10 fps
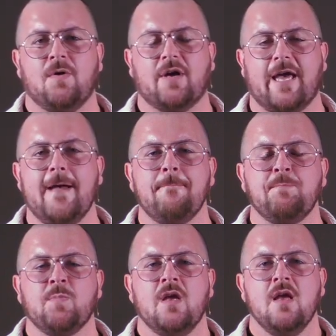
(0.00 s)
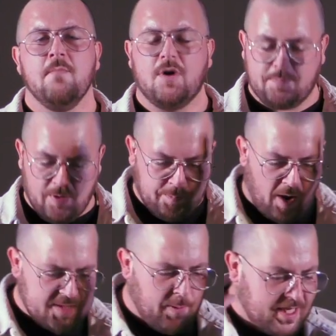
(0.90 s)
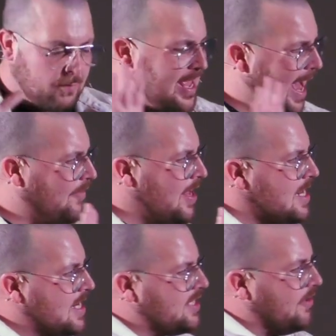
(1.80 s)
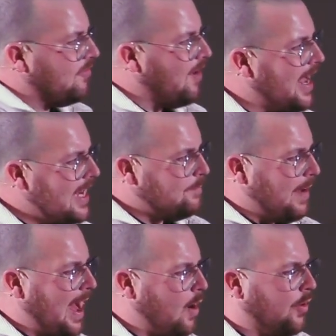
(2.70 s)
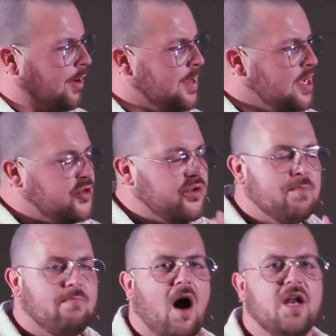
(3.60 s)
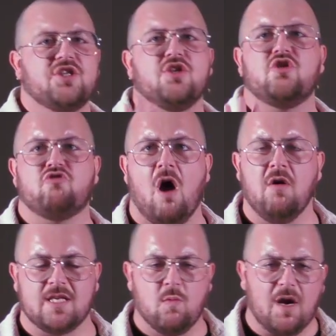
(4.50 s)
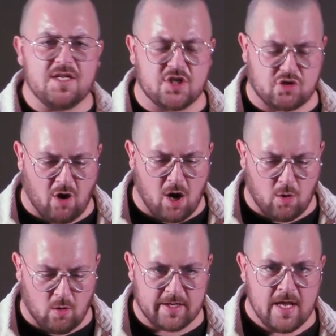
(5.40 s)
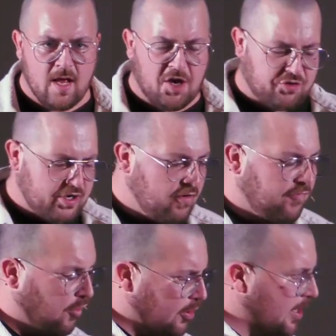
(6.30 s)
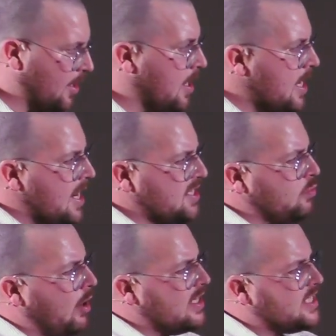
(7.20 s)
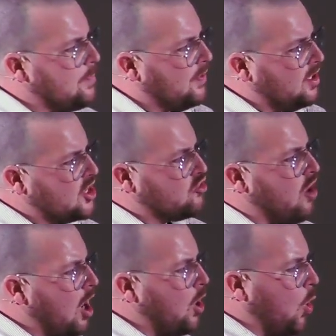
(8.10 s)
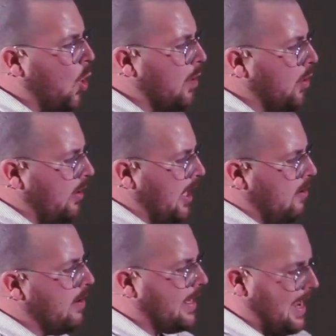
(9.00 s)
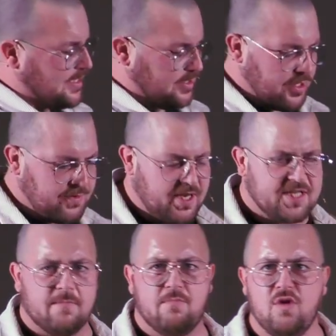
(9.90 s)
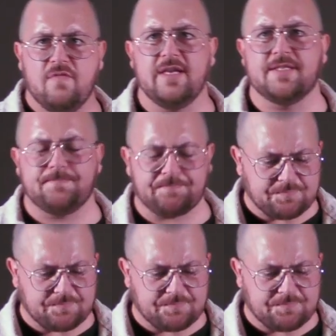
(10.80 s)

Okay? But Paul said, we have this divine power to demolish strongholds. Now, what is a stronghold? I'll show you a photo here. This is what a typical stronghold would look like around a castle. You see this in movies